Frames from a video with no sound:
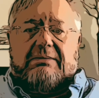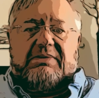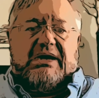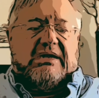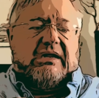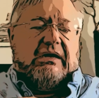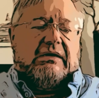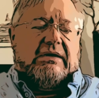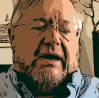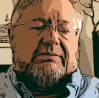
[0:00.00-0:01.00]
banking
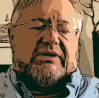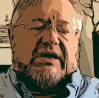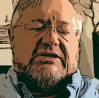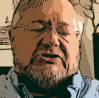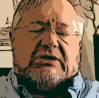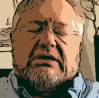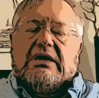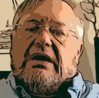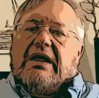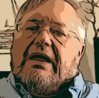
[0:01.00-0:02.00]
application,
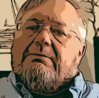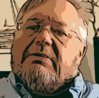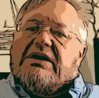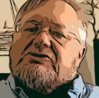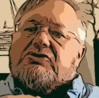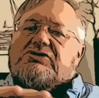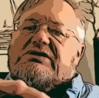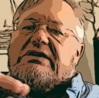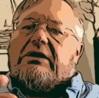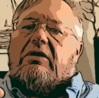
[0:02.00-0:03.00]
it measures
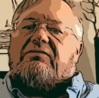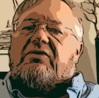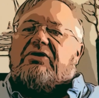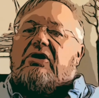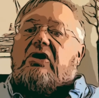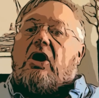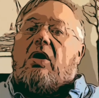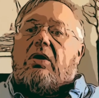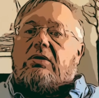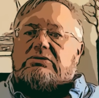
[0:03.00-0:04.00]
it over the
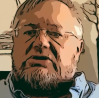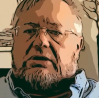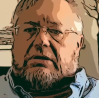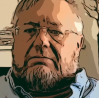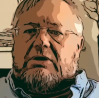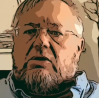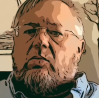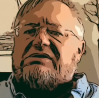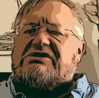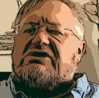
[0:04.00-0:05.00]
long term.
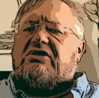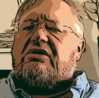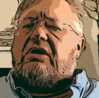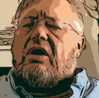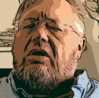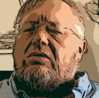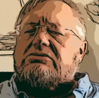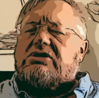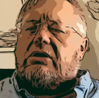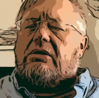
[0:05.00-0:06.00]
What's the
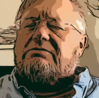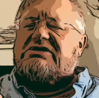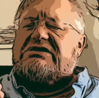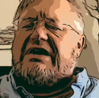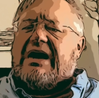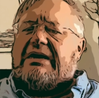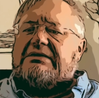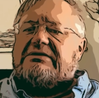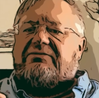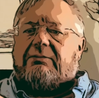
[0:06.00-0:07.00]
long-term
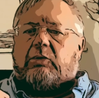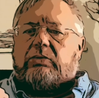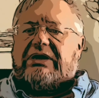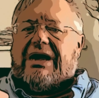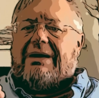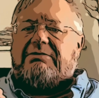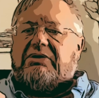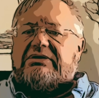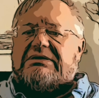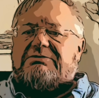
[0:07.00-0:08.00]
status from a
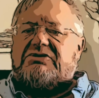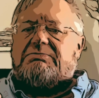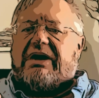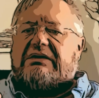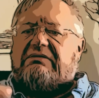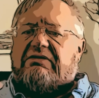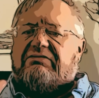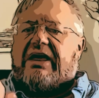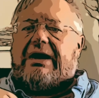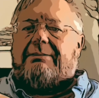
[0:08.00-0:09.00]
reliability perspective of
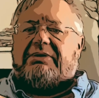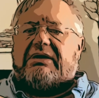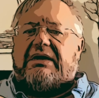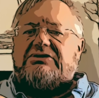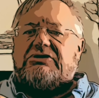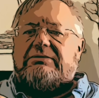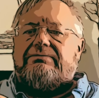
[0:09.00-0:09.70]
that application?